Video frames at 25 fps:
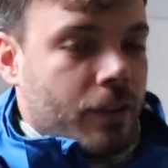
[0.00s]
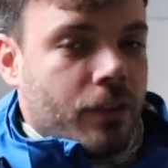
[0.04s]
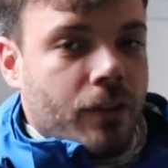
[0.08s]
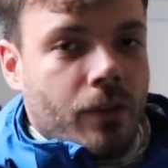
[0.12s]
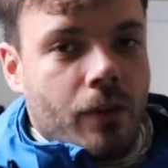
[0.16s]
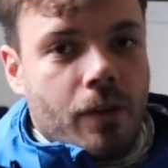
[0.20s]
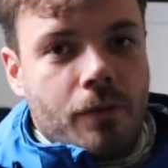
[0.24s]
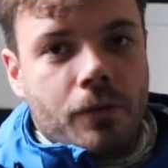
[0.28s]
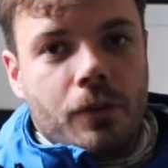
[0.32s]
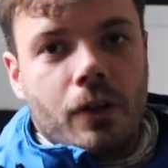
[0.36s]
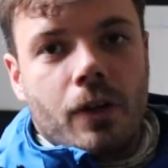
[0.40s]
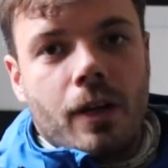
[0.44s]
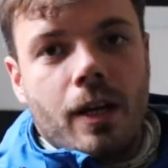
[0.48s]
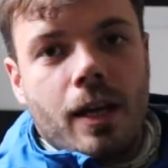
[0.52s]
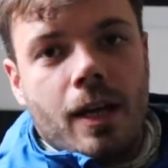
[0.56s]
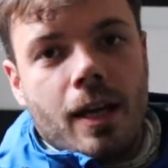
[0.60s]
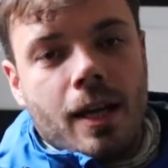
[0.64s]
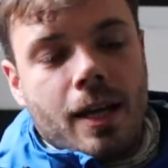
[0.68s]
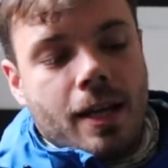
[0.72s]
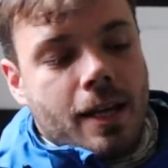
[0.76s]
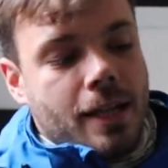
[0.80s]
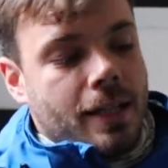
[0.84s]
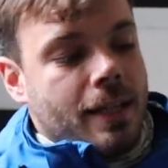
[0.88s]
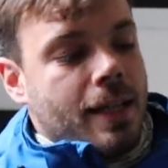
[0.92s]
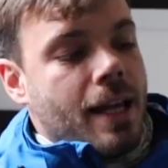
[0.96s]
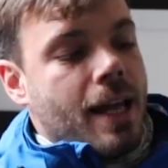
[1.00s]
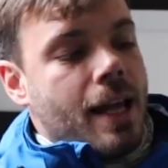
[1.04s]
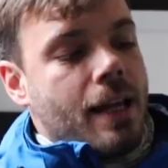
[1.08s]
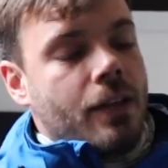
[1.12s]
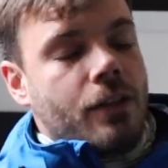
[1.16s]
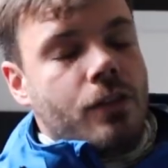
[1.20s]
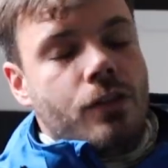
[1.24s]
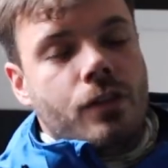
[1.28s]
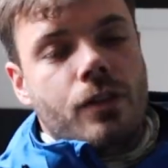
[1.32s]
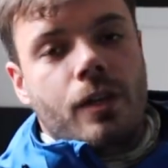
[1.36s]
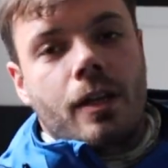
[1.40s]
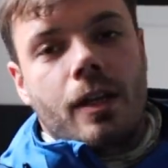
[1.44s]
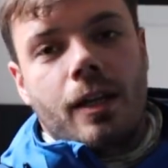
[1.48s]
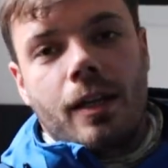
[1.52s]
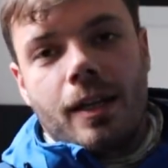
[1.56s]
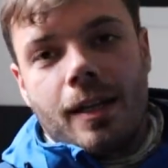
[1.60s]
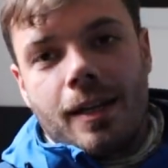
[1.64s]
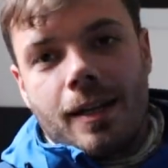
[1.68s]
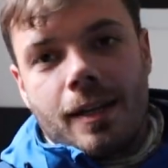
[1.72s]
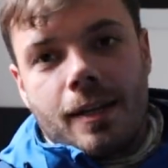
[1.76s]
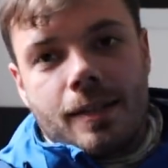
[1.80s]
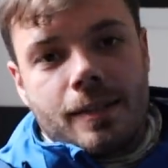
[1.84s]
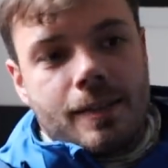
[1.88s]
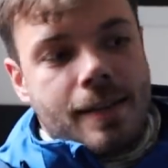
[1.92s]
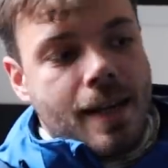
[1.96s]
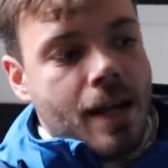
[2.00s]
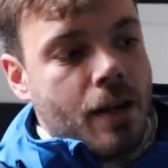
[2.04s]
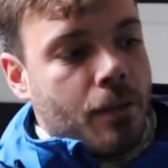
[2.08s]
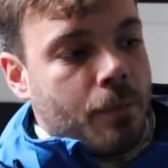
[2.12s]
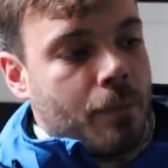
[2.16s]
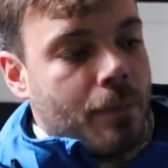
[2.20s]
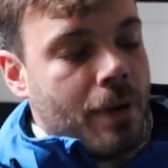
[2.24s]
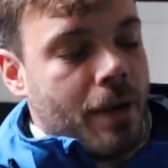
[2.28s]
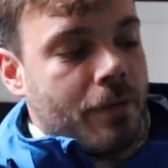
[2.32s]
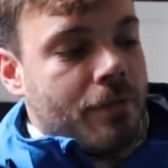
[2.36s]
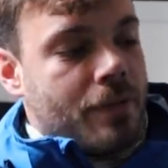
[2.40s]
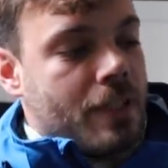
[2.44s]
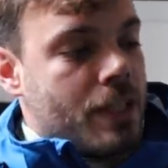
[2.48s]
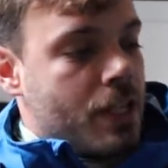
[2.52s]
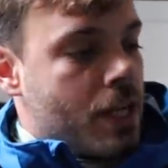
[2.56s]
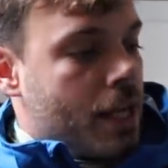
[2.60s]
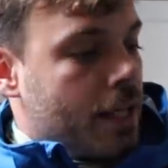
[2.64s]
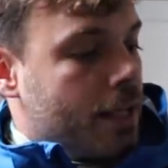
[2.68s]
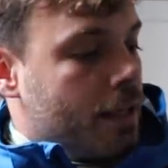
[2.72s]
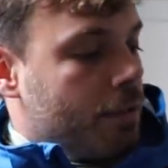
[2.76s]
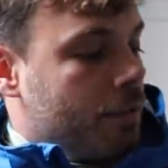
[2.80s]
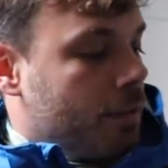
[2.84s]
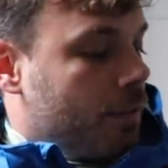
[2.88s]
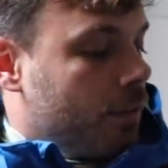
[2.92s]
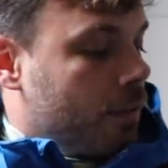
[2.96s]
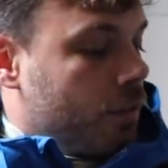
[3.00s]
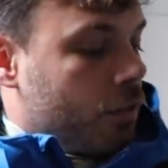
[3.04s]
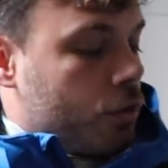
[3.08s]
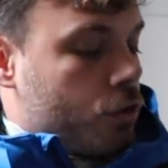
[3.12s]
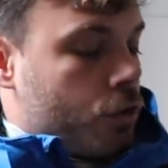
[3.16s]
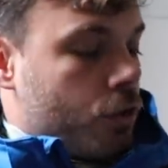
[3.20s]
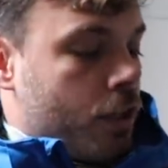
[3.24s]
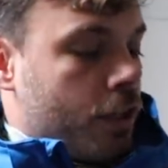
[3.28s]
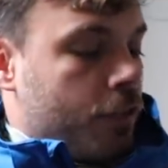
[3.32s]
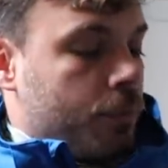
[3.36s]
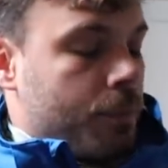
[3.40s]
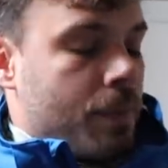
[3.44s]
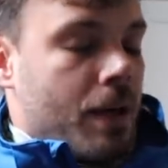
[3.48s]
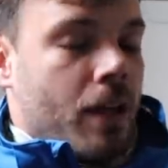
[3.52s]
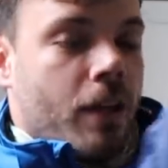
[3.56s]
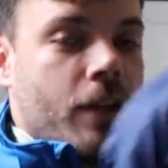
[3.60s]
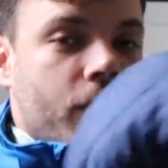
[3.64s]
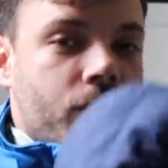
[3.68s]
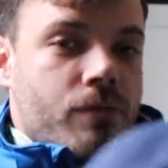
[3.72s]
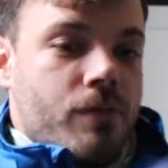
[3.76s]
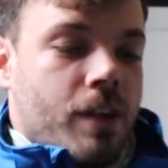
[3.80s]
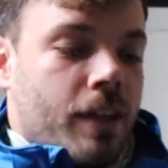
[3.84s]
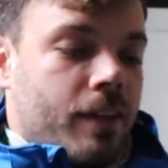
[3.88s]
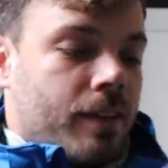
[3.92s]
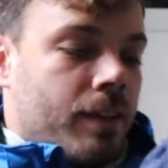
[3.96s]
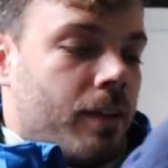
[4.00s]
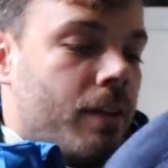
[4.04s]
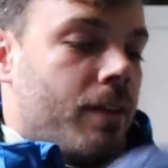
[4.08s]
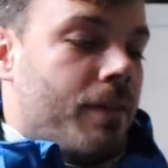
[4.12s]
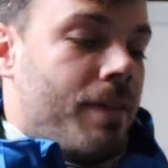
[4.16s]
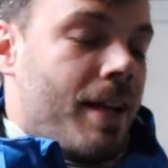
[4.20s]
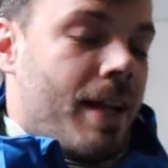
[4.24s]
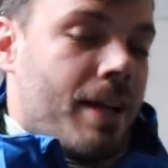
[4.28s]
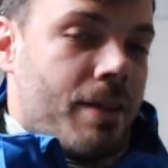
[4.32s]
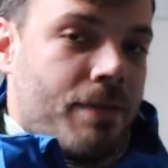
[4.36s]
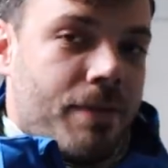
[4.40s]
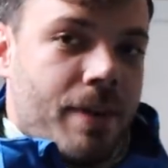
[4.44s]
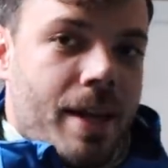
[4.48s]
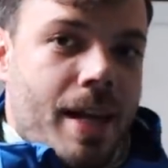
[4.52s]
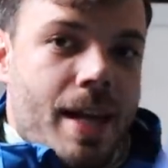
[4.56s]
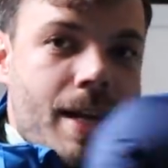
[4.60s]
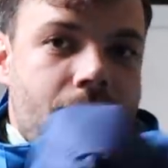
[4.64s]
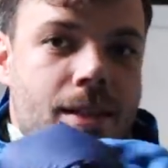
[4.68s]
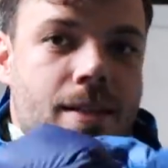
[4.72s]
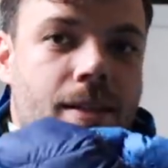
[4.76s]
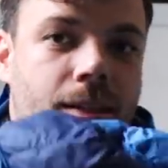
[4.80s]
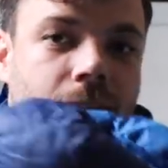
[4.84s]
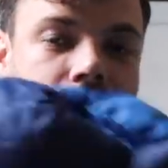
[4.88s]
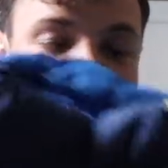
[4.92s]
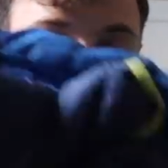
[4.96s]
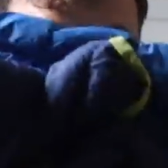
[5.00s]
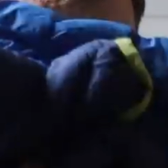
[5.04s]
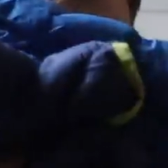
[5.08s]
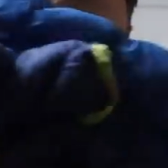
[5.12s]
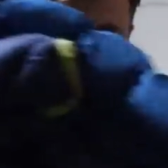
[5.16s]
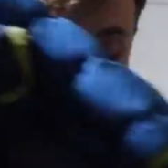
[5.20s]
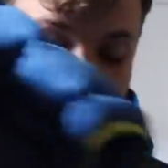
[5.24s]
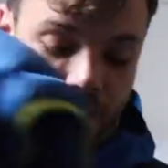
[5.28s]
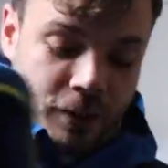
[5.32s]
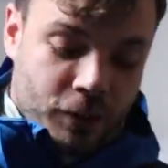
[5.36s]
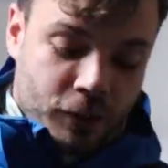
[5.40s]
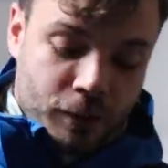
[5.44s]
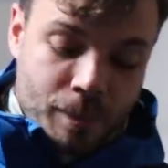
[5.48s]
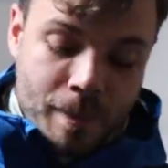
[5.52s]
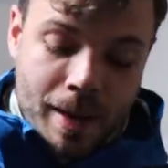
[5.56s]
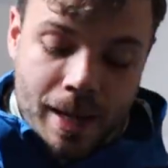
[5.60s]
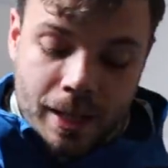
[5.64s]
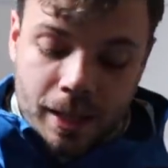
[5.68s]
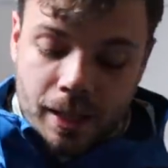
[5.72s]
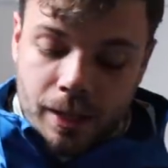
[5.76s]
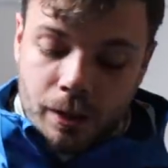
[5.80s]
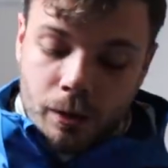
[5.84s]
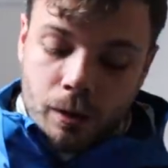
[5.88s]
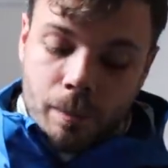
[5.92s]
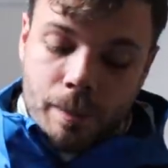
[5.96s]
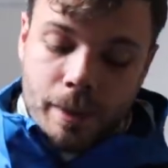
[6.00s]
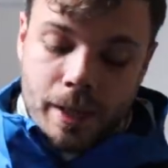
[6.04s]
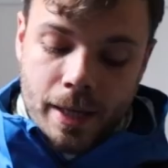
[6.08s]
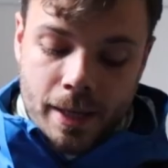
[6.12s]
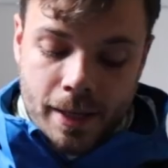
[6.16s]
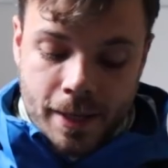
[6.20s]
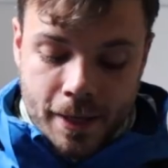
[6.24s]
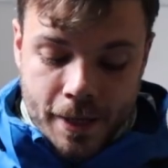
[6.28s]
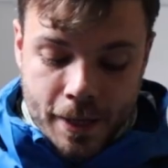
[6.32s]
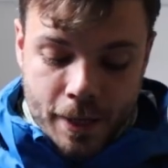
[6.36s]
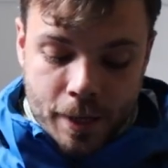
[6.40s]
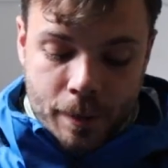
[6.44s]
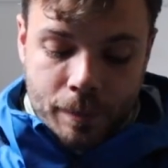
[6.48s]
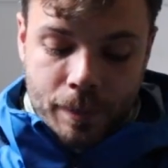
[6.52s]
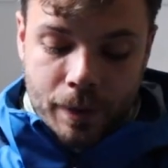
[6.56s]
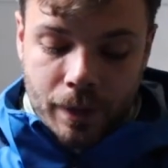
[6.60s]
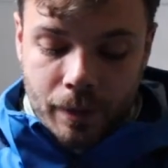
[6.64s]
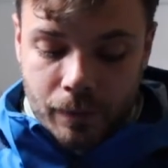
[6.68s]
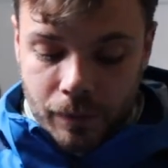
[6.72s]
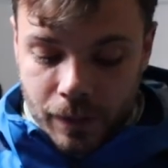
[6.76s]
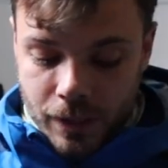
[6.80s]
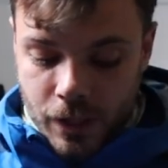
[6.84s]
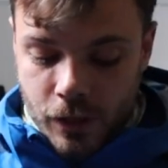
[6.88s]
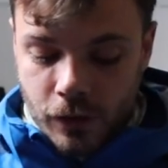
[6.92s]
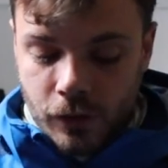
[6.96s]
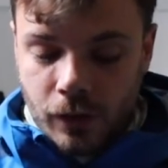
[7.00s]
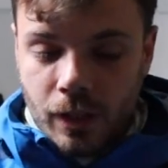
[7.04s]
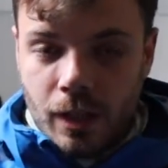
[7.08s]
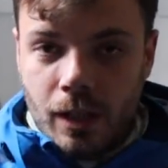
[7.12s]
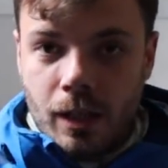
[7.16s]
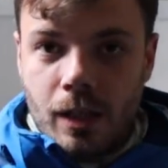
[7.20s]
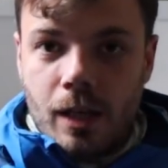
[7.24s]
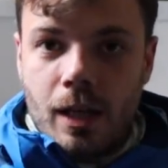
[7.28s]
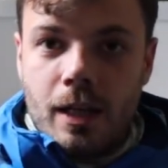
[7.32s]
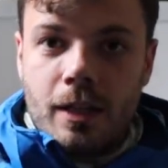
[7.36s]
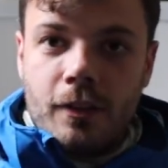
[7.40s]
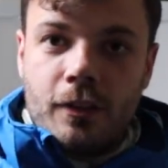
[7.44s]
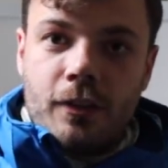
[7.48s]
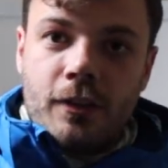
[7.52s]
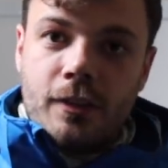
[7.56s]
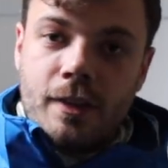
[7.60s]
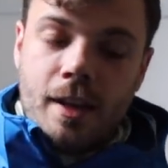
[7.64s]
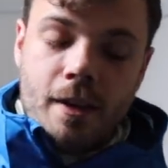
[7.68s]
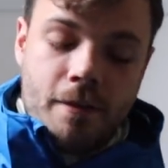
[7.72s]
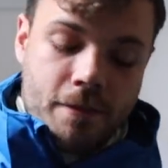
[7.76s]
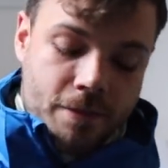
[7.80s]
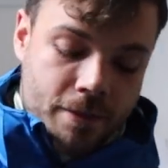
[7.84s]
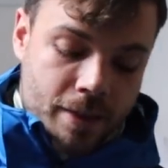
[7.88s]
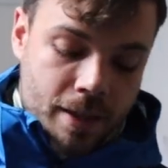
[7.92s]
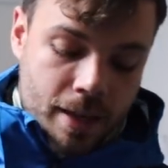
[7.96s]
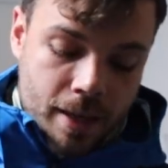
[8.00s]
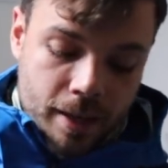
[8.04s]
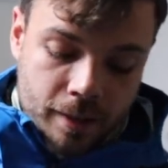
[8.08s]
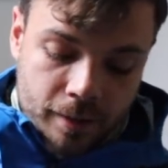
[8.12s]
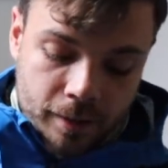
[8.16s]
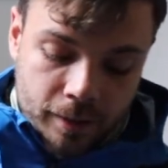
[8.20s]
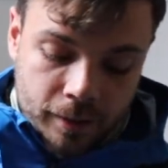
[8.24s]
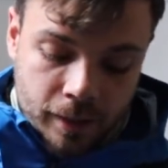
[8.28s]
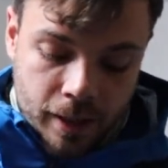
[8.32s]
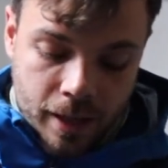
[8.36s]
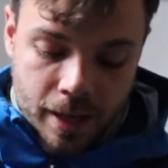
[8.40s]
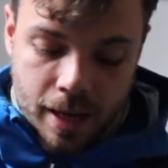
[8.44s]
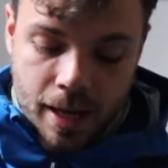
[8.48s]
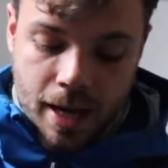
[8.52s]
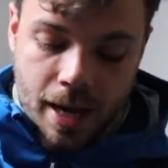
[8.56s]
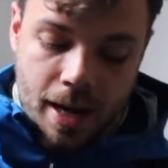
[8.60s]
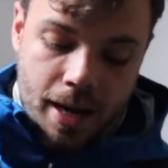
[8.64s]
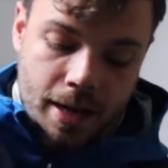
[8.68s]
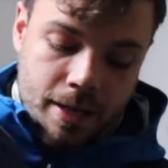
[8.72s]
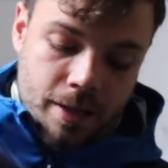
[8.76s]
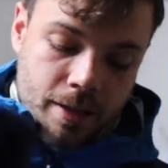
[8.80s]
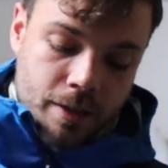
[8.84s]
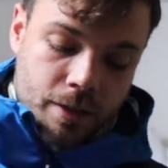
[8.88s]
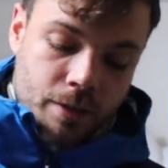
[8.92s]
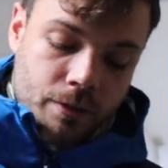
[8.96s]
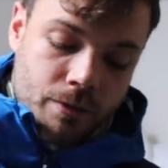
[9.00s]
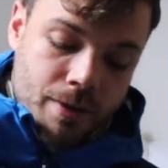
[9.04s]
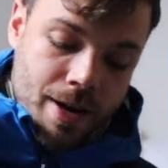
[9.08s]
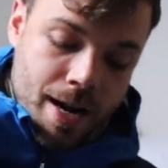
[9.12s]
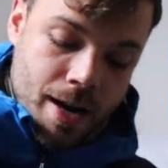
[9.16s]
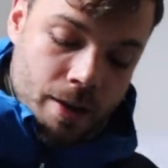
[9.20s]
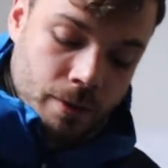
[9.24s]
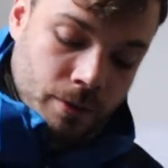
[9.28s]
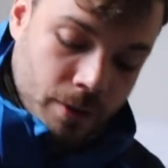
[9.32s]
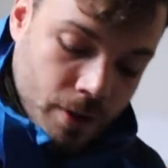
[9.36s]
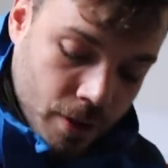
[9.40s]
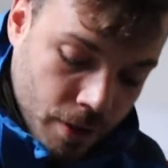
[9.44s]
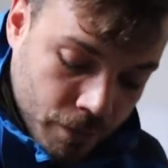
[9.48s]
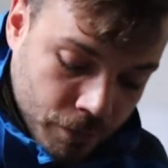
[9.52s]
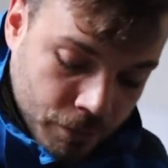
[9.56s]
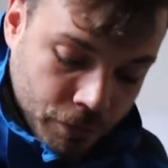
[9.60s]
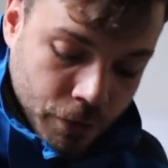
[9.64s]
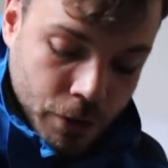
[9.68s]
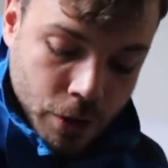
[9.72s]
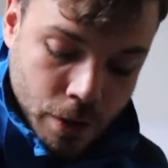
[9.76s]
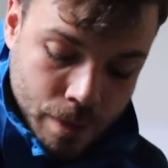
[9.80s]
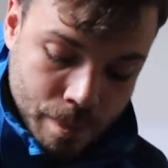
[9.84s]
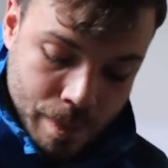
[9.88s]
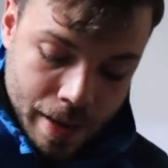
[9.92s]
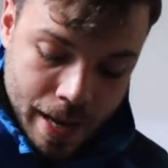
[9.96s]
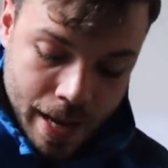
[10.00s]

So I've got an extra down puffy jacket. This is a Trespass Rustler. I've had it for ages. Starting to smell a little bit, but we're just gonna kind of stuff this in and around the food